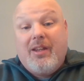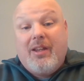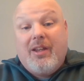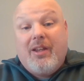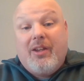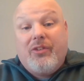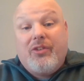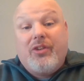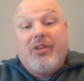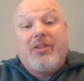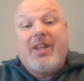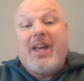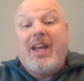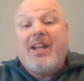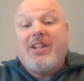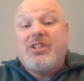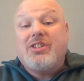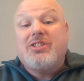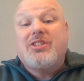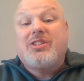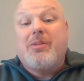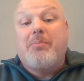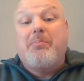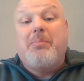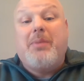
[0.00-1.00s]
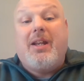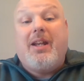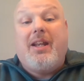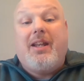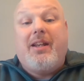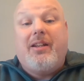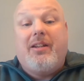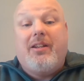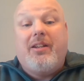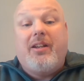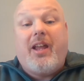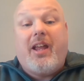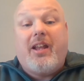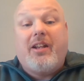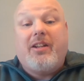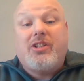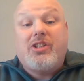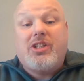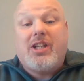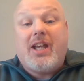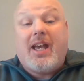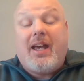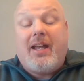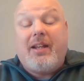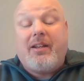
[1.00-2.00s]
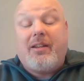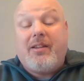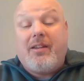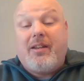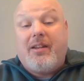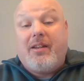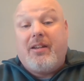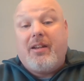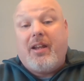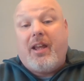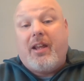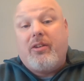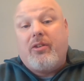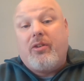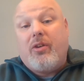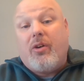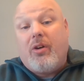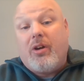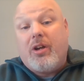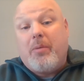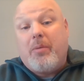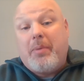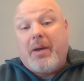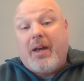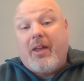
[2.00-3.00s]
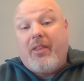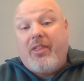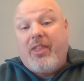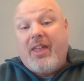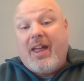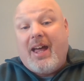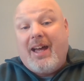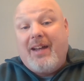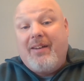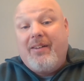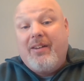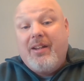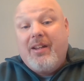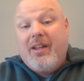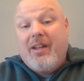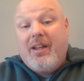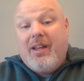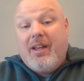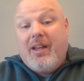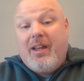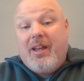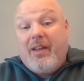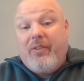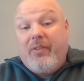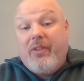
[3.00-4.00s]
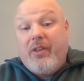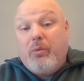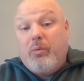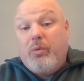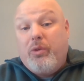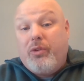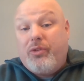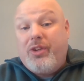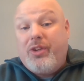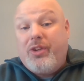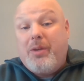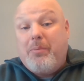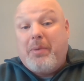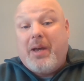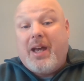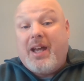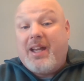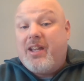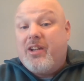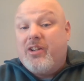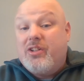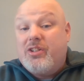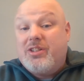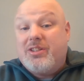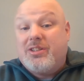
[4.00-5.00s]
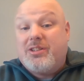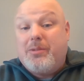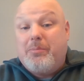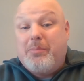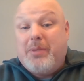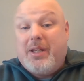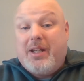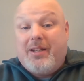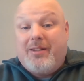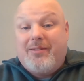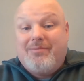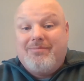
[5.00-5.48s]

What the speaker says: So take just a minute and chat and talk about that, and then we'll see you back here in just a minute.